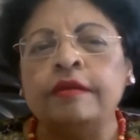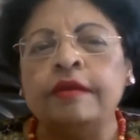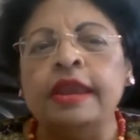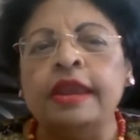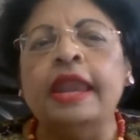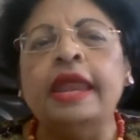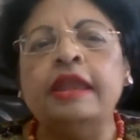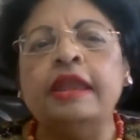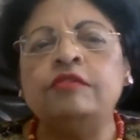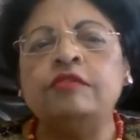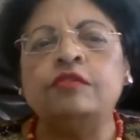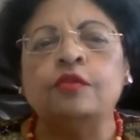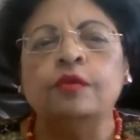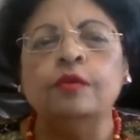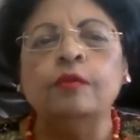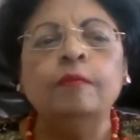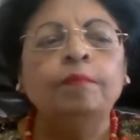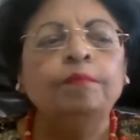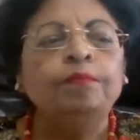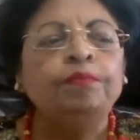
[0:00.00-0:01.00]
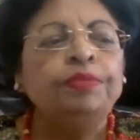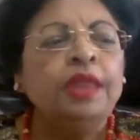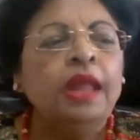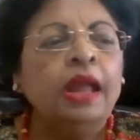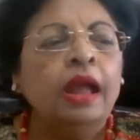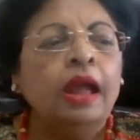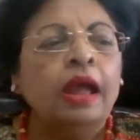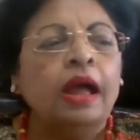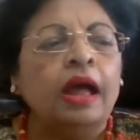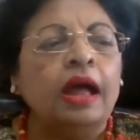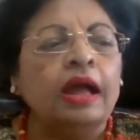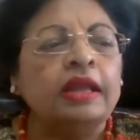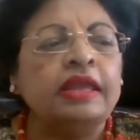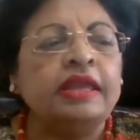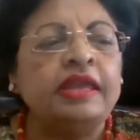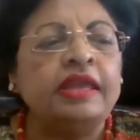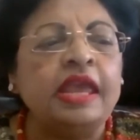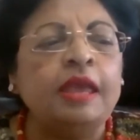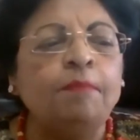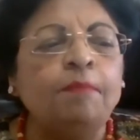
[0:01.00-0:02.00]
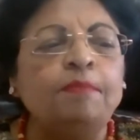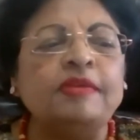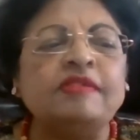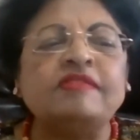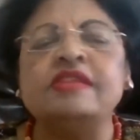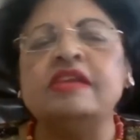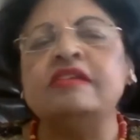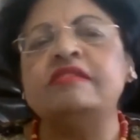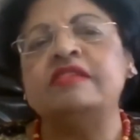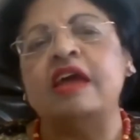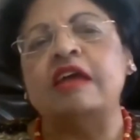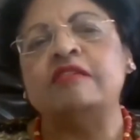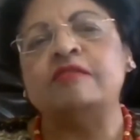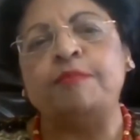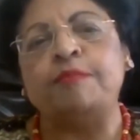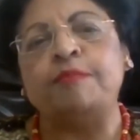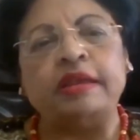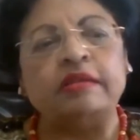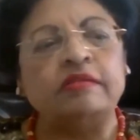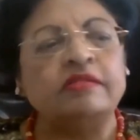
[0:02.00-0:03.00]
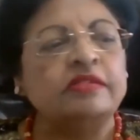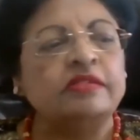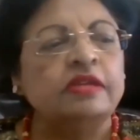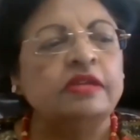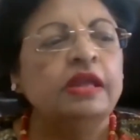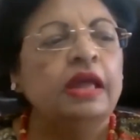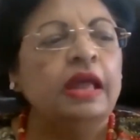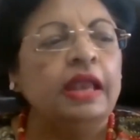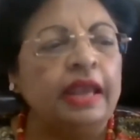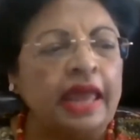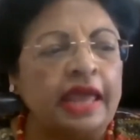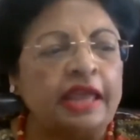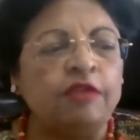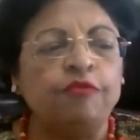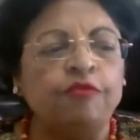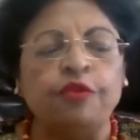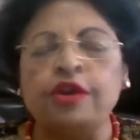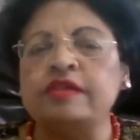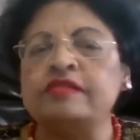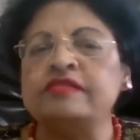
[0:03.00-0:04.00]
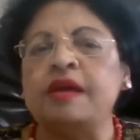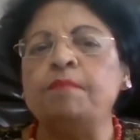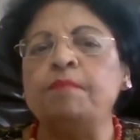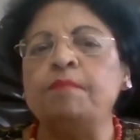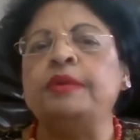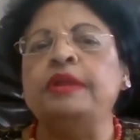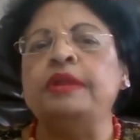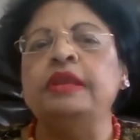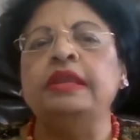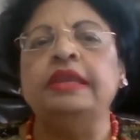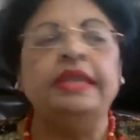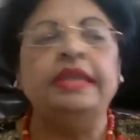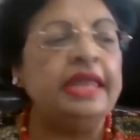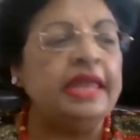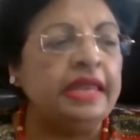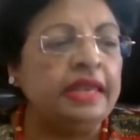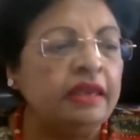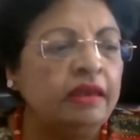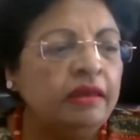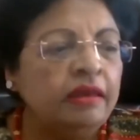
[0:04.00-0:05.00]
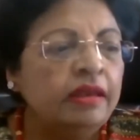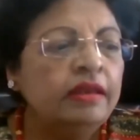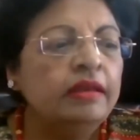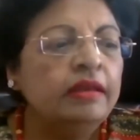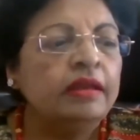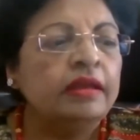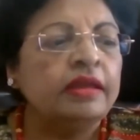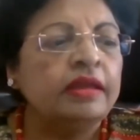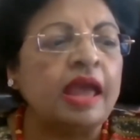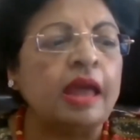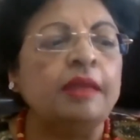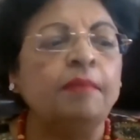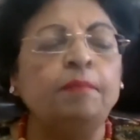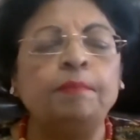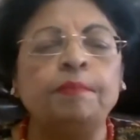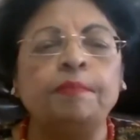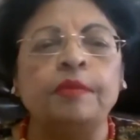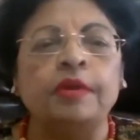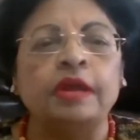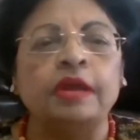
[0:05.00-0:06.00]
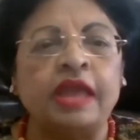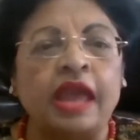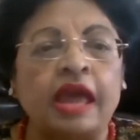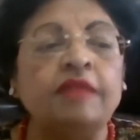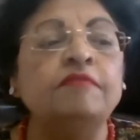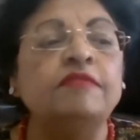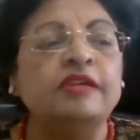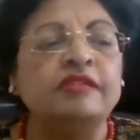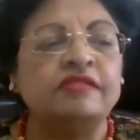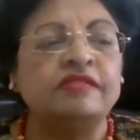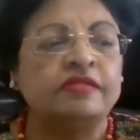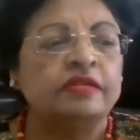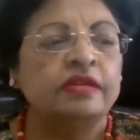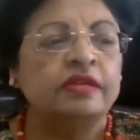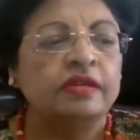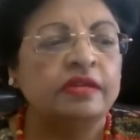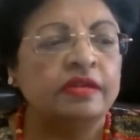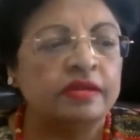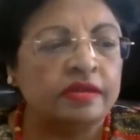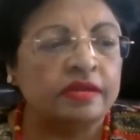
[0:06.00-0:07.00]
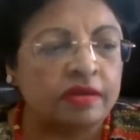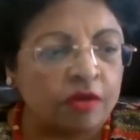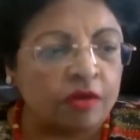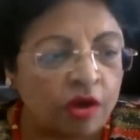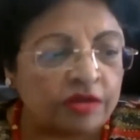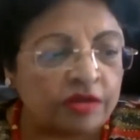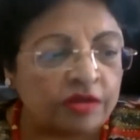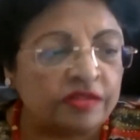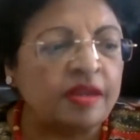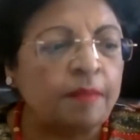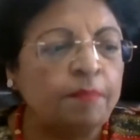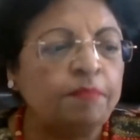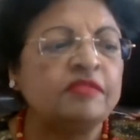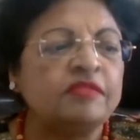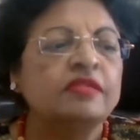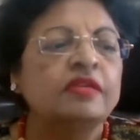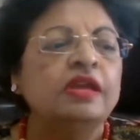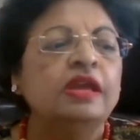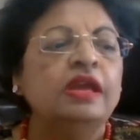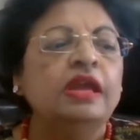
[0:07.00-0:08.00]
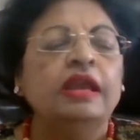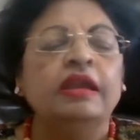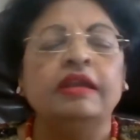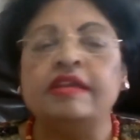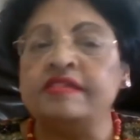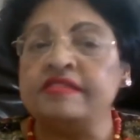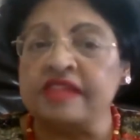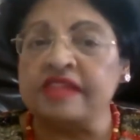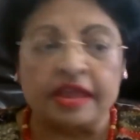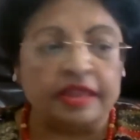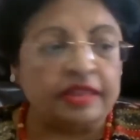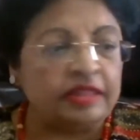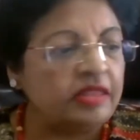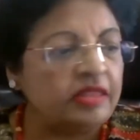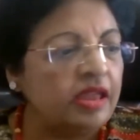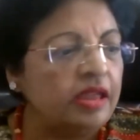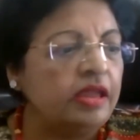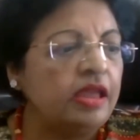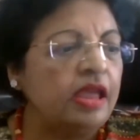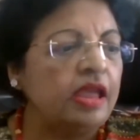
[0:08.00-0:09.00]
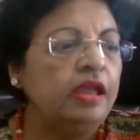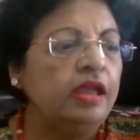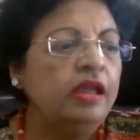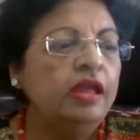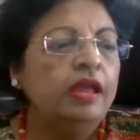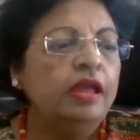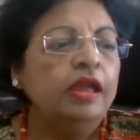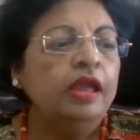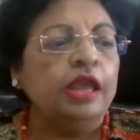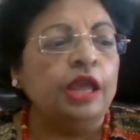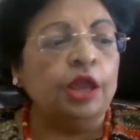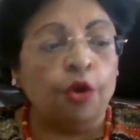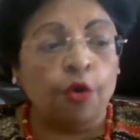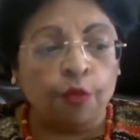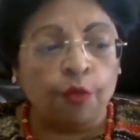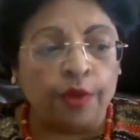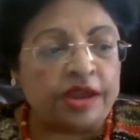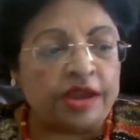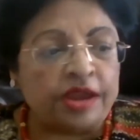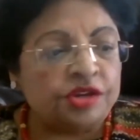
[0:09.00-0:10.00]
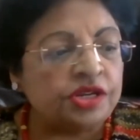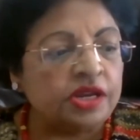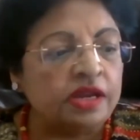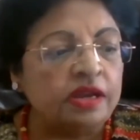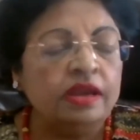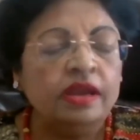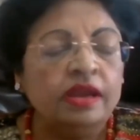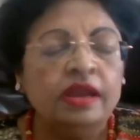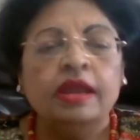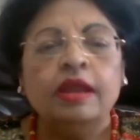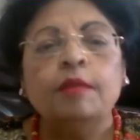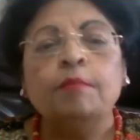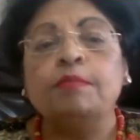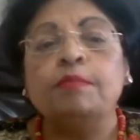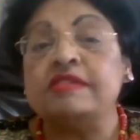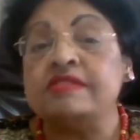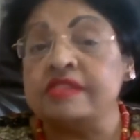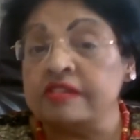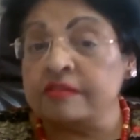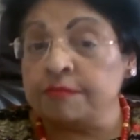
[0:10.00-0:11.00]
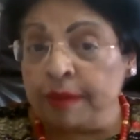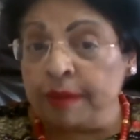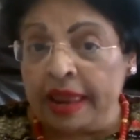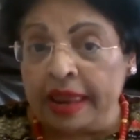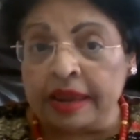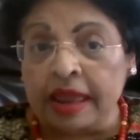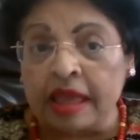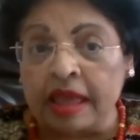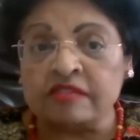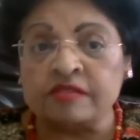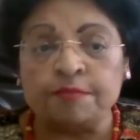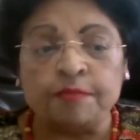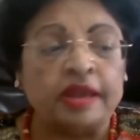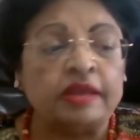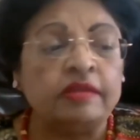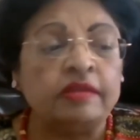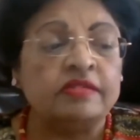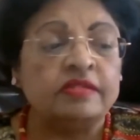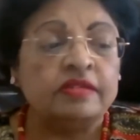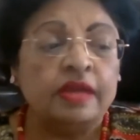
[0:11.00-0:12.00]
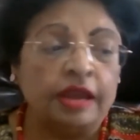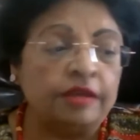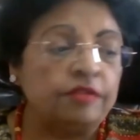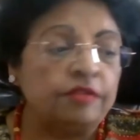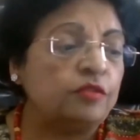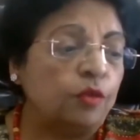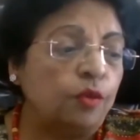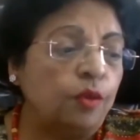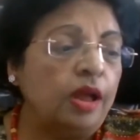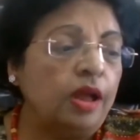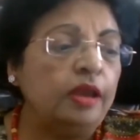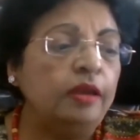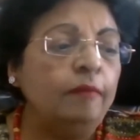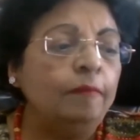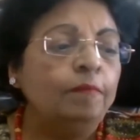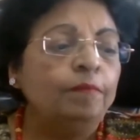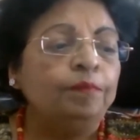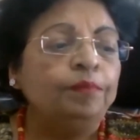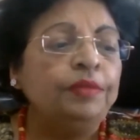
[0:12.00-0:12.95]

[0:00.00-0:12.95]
relate to key business aspects, like, for example, lean canvas concepts, design thinking, innovation, business plan aspects, and so on.